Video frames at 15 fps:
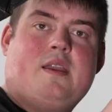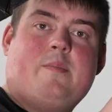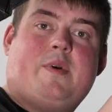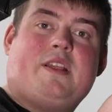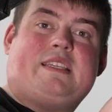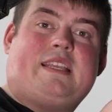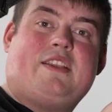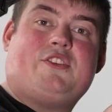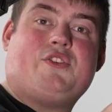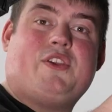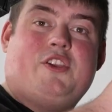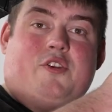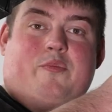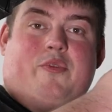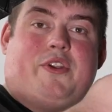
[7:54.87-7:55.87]
but essentially
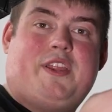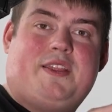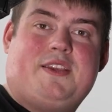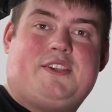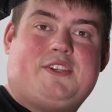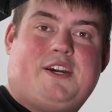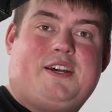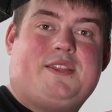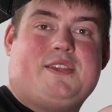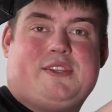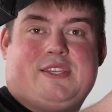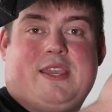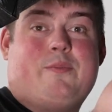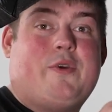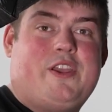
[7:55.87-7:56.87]
you're putting this on the
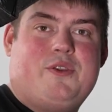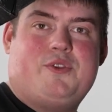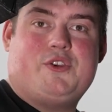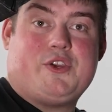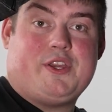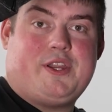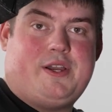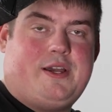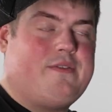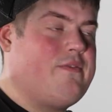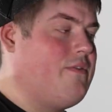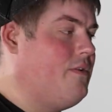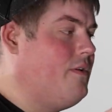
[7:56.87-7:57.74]
same way you took it off.